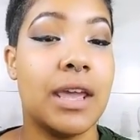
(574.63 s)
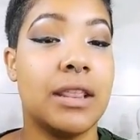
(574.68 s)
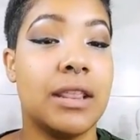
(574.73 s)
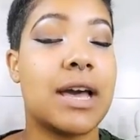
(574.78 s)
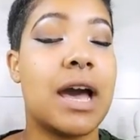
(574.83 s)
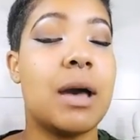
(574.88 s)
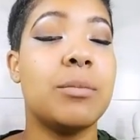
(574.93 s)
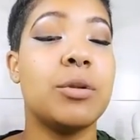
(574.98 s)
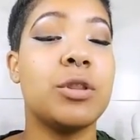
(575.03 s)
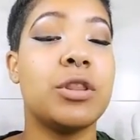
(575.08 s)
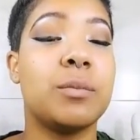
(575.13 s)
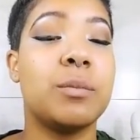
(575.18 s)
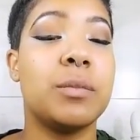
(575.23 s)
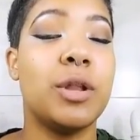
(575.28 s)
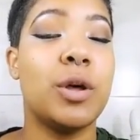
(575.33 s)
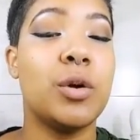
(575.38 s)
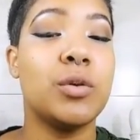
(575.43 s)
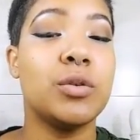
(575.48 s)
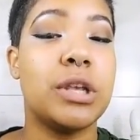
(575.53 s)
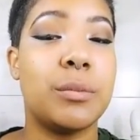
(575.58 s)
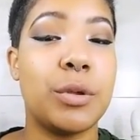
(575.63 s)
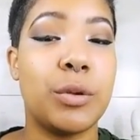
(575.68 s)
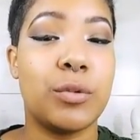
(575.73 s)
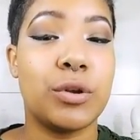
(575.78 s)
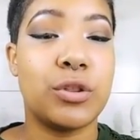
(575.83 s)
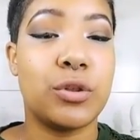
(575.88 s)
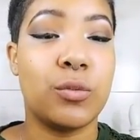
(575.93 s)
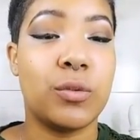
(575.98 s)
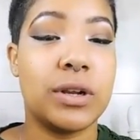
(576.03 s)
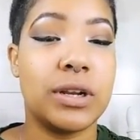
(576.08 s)
in the comments below, tell me
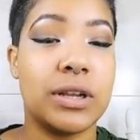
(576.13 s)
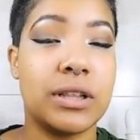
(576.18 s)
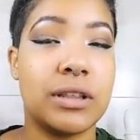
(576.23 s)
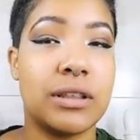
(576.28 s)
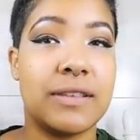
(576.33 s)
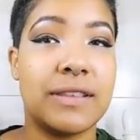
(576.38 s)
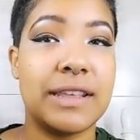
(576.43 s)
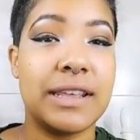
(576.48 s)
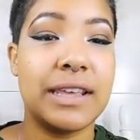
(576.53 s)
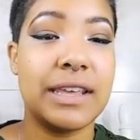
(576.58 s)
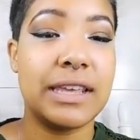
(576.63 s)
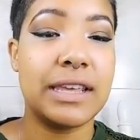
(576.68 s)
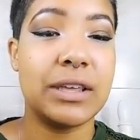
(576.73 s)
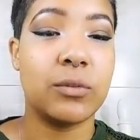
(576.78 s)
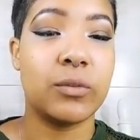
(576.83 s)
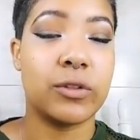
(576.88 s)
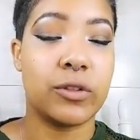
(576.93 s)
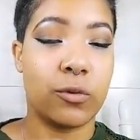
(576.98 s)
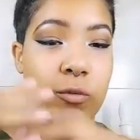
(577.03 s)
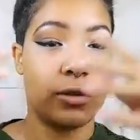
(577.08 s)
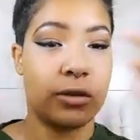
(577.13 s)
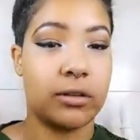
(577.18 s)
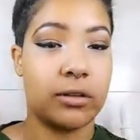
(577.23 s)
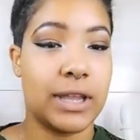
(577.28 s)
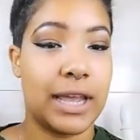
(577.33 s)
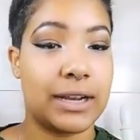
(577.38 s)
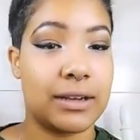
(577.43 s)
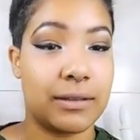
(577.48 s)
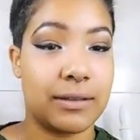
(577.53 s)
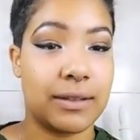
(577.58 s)
what you want to see, what you would
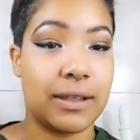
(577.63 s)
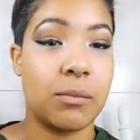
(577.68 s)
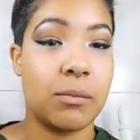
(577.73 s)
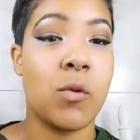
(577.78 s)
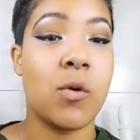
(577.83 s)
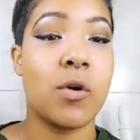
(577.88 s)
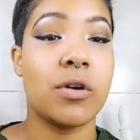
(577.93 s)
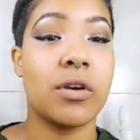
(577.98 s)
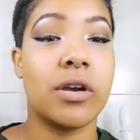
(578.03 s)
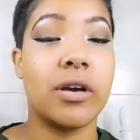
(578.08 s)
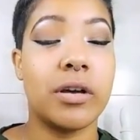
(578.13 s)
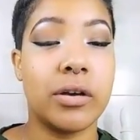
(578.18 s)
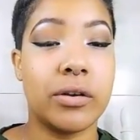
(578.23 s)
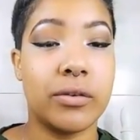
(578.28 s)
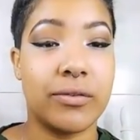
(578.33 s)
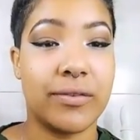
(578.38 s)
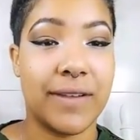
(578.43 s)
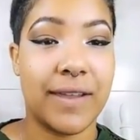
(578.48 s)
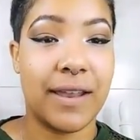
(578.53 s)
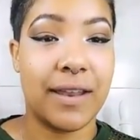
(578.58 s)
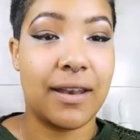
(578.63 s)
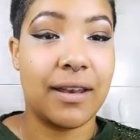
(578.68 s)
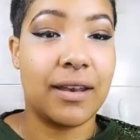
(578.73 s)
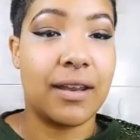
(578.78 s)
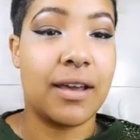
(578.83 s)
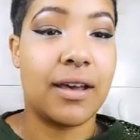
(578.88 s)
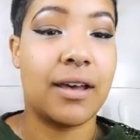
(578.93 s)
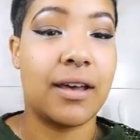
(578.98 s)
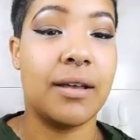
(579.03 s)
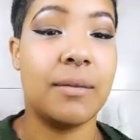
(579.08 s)
like to see more of,
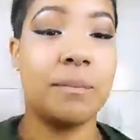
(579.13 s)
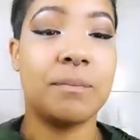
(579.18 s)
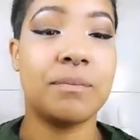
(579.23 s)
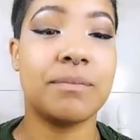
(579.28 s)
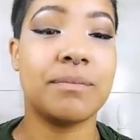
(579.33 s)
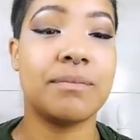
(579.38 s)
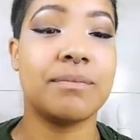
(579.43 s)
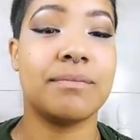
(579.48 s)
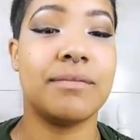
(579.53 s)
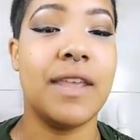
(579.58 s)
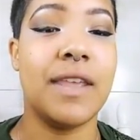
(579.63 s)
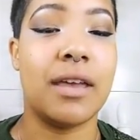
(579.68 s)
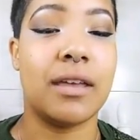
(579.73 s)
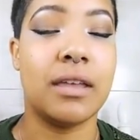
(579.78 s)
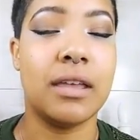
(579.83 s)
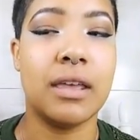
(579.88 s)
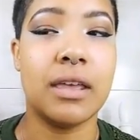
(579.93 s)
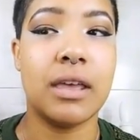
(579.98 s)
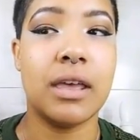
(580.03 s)
and yeah.